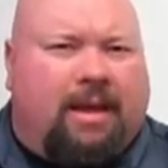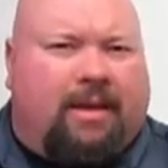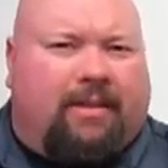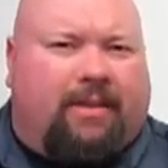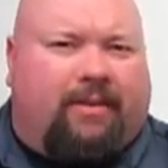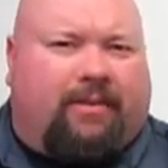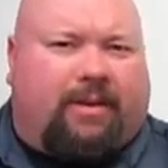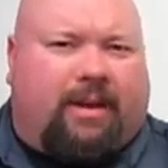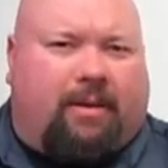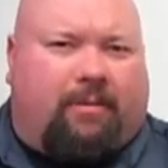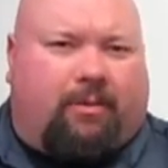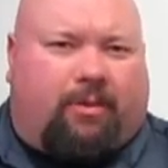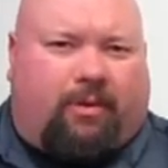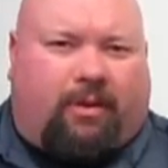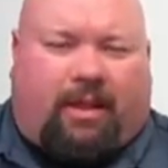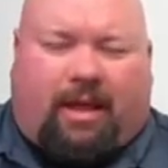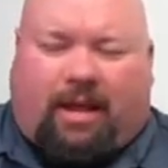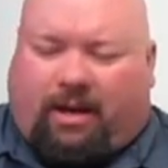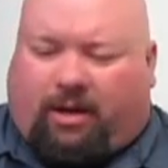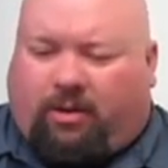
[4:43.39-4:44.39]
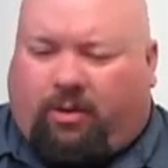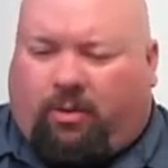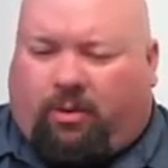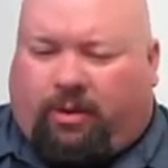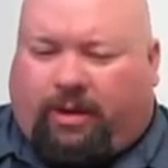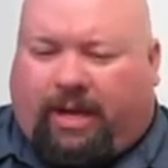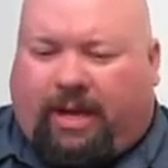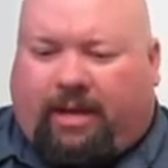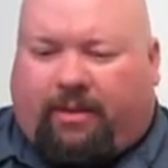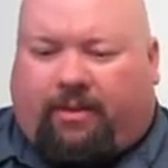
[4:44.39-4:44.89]
This comes with a lot of cool
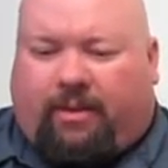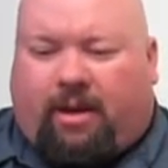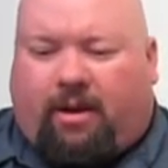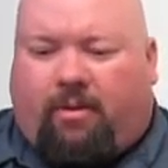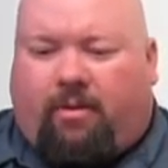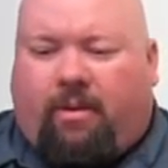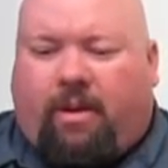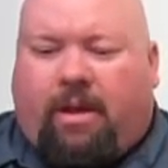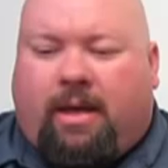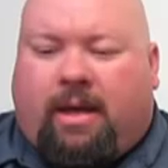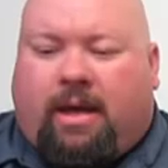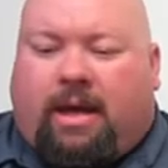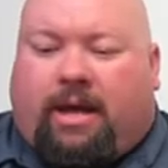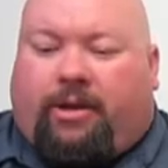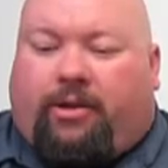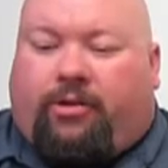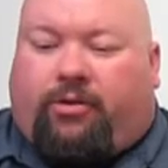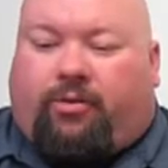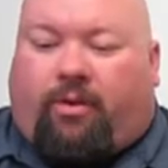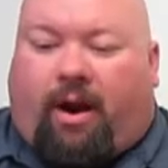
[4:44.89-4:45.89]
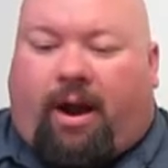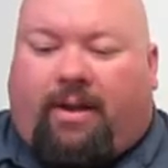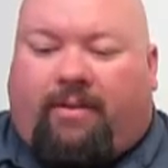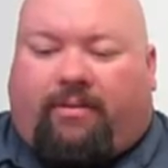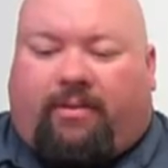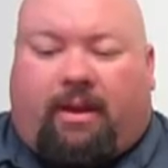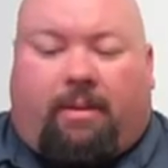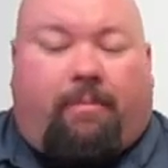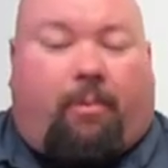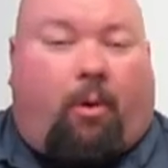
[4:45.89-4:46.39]
kit, though. Dry
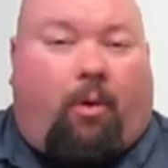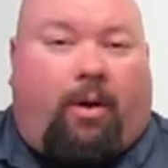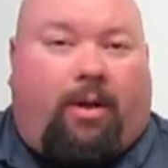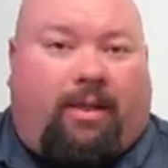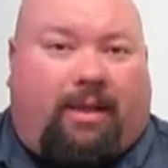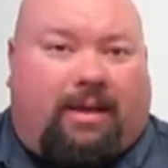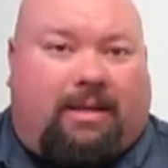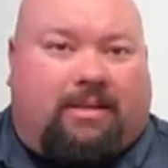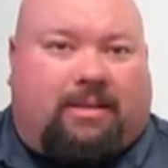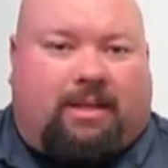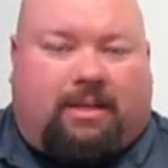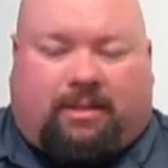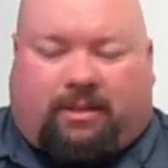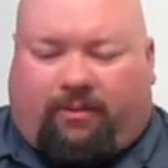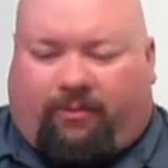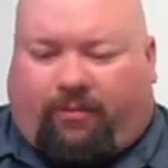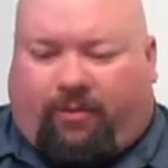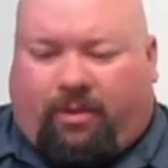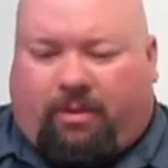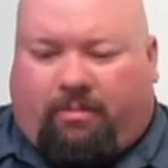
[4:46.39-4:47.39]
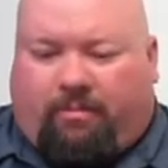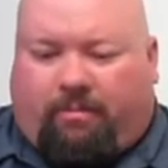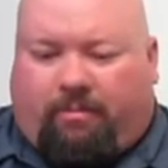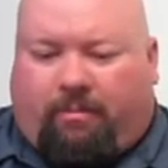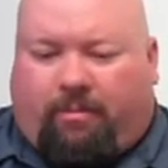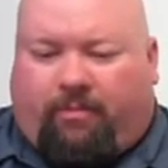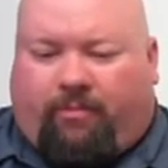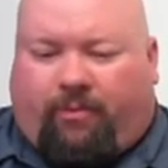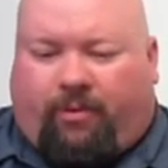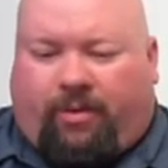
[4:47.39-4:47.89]
sump oiling system
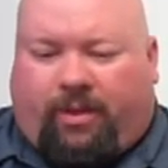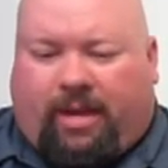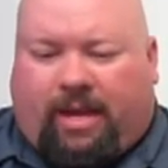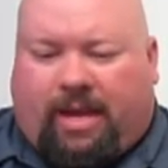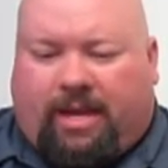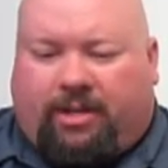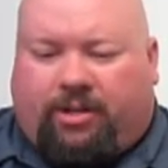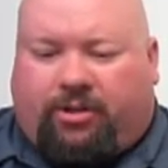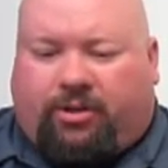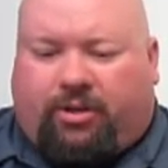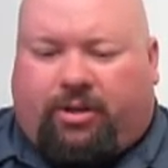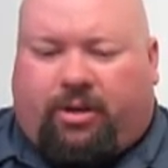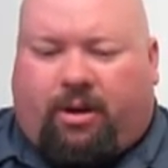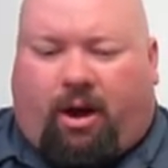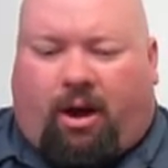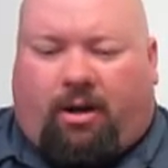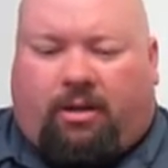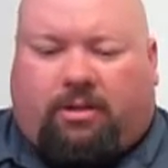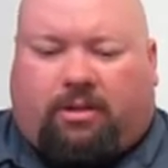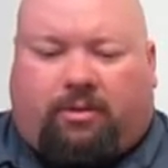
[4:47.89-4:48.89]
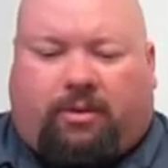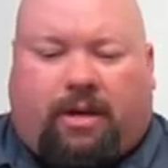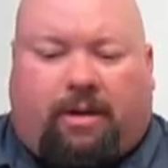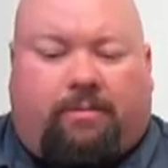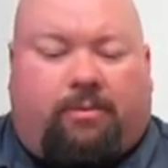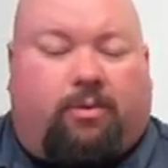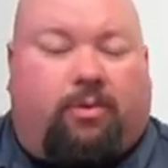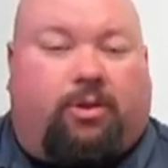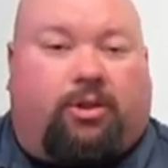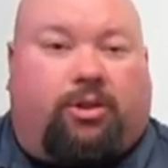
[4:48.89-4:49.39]
for the engine also
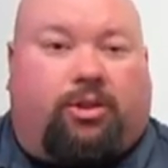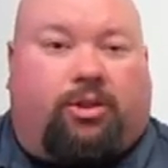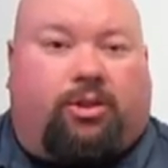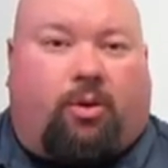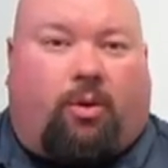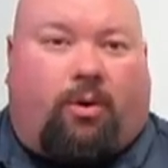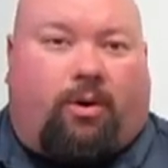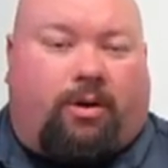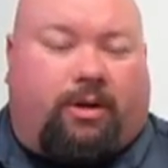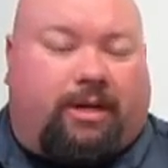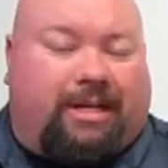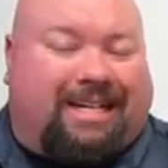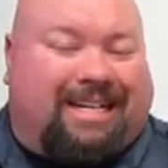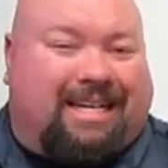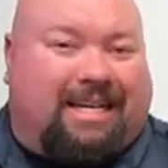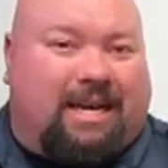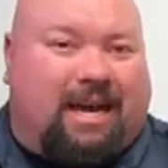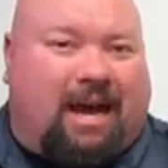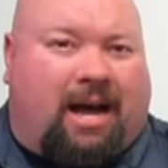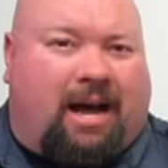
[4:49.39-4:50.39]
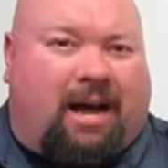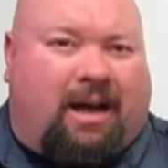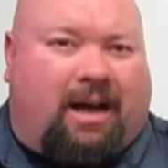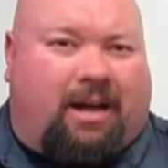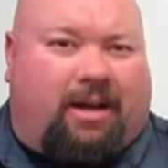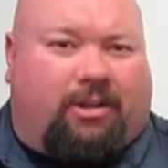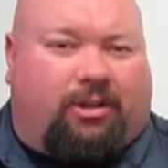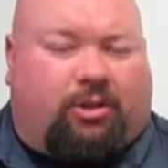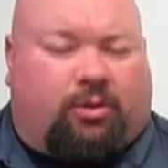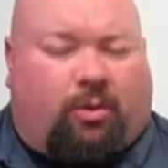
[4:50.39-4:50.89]
comes with shorter
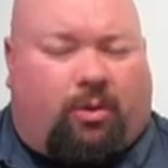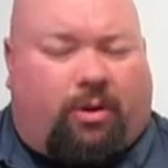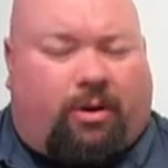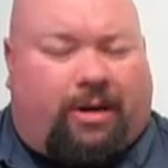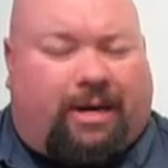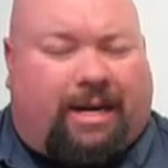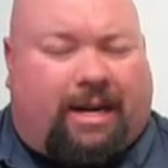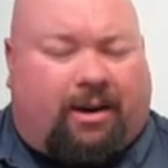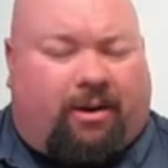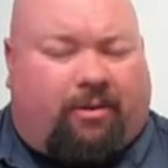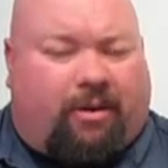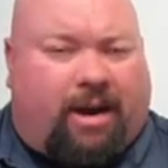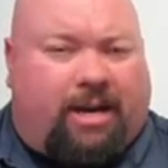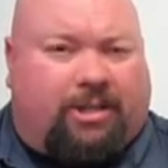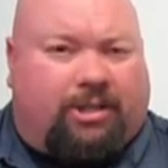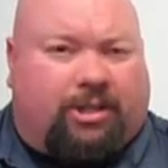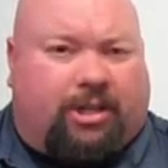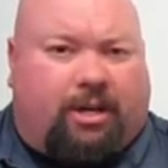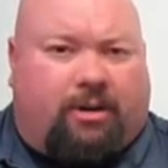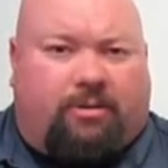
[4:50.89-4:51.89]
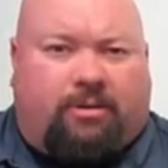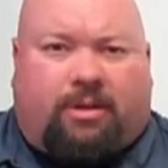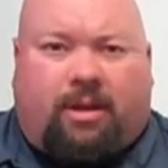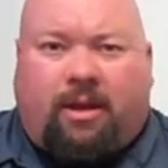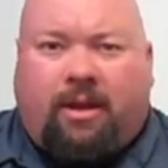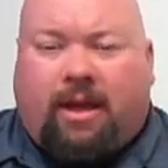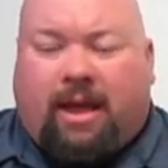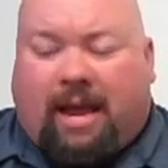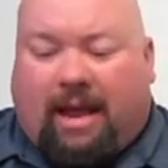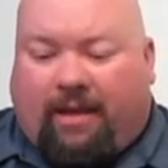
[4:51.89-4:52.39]
gear ratios
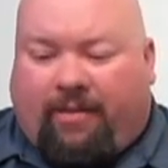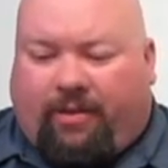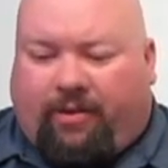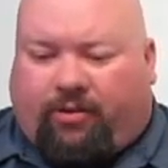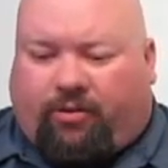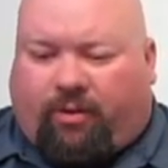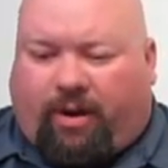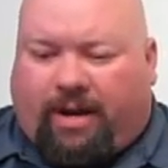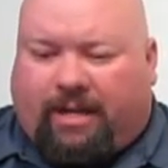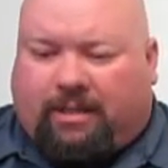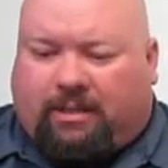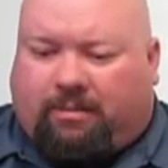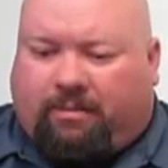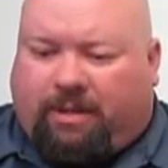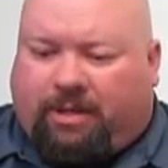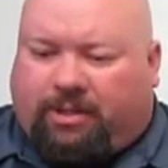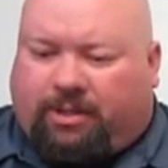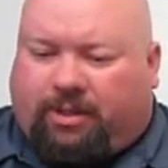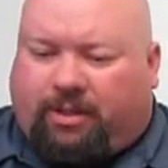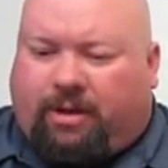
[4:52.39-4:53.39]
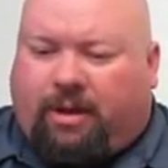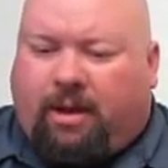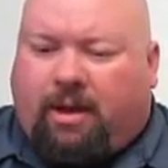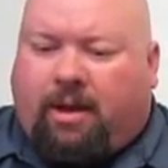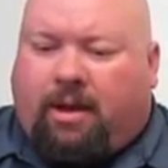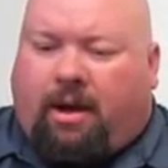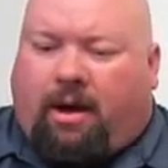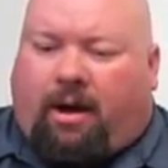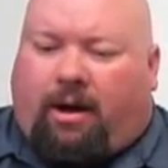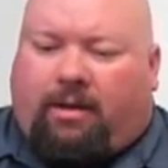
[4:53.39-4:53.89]
in the transmission.
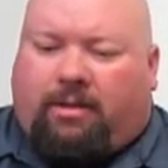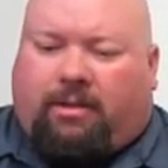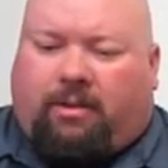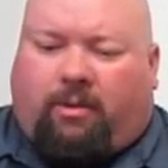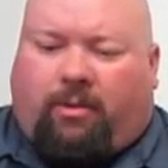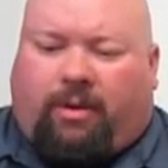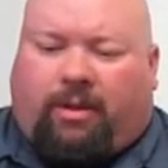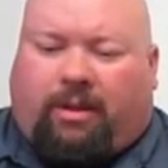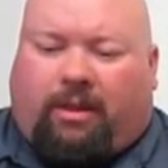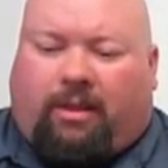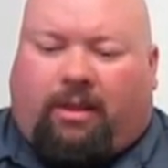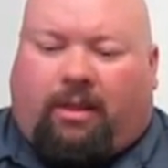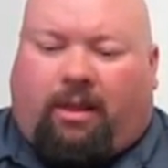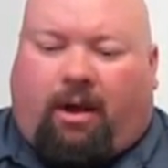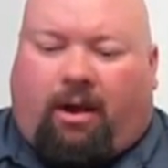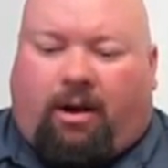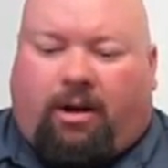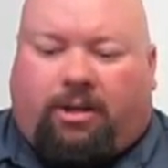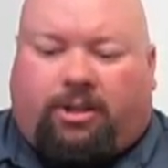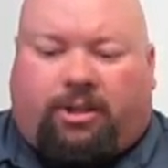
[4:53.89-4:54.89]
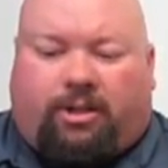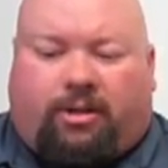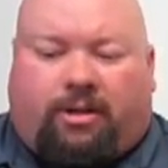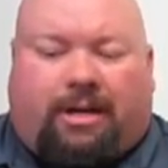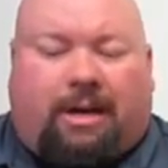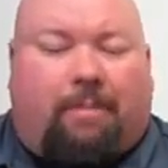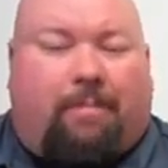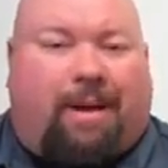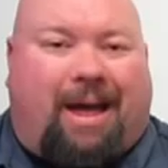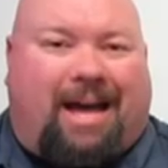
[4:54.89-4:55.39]
Also with larger
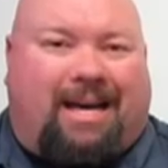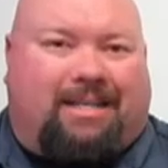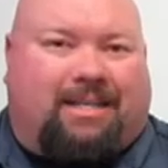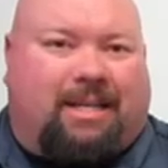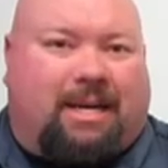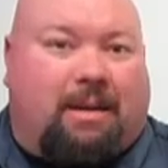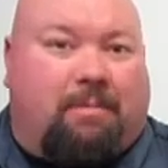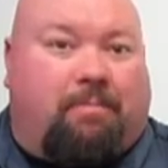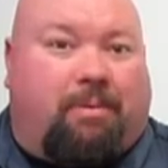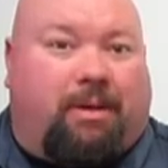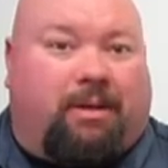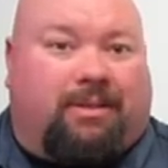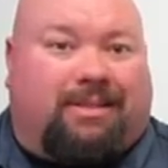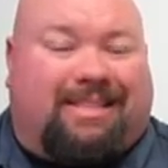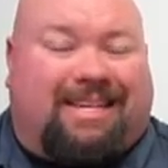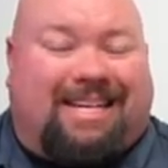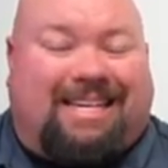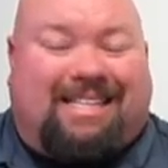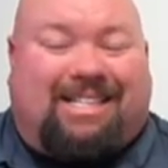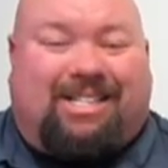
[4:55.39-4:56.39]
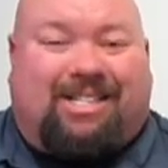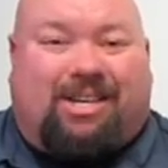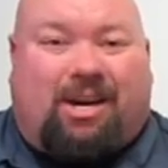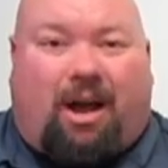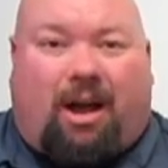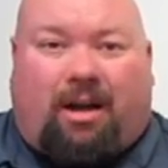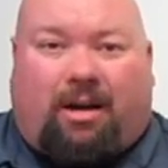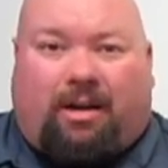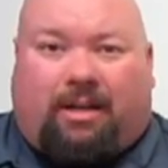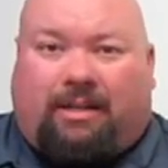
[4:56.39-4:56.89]
capacity Bilstein
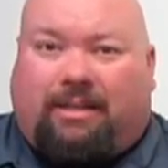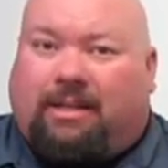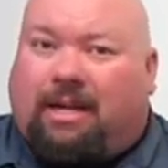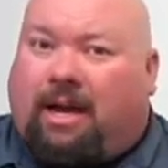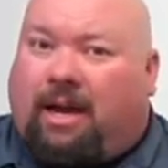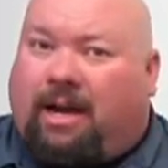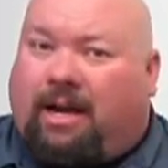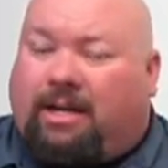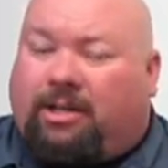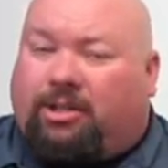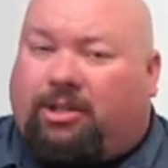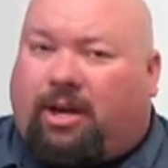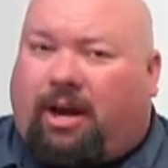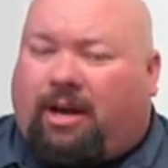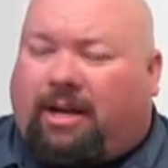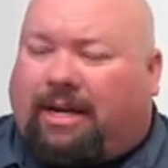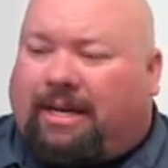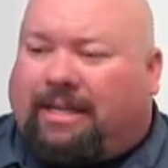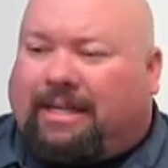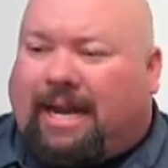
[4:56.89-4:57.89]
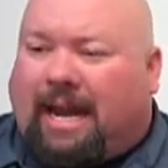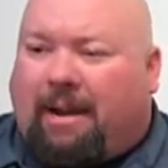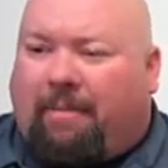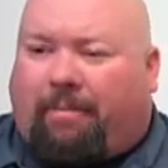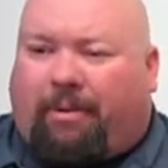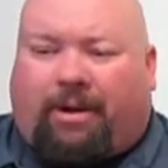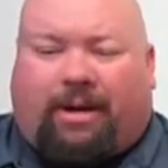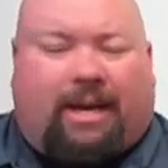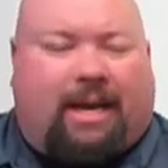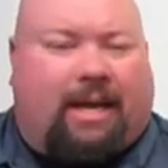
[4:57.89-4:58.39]
shock and
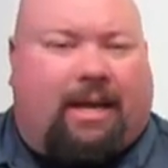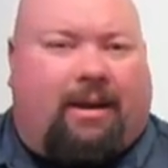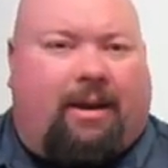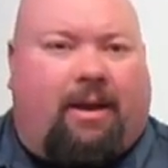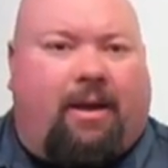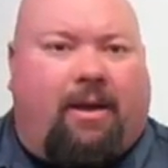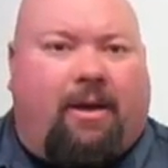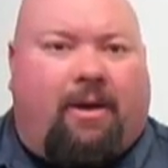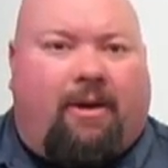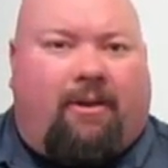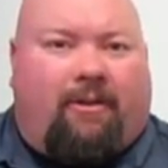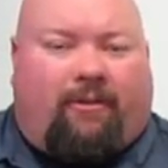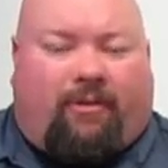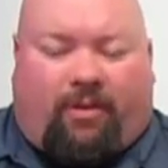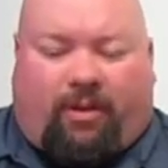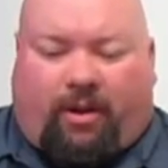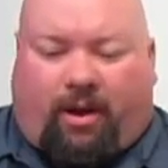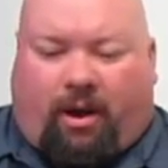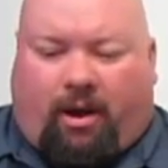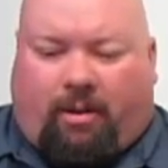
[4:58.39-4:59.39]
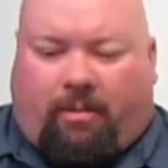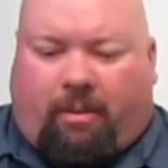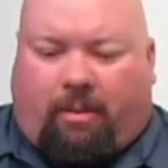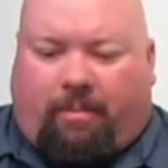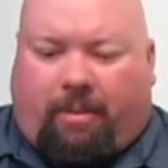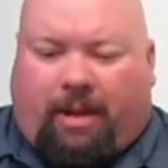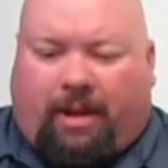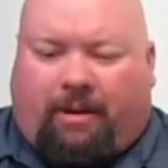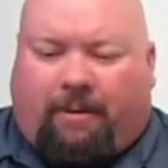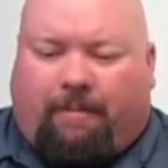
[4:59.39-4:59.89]
damper kit for the
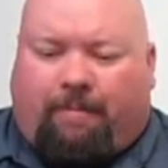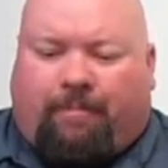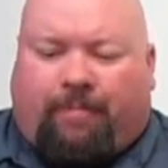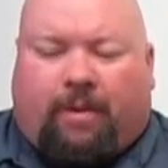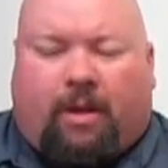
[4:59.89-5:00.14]
automobile,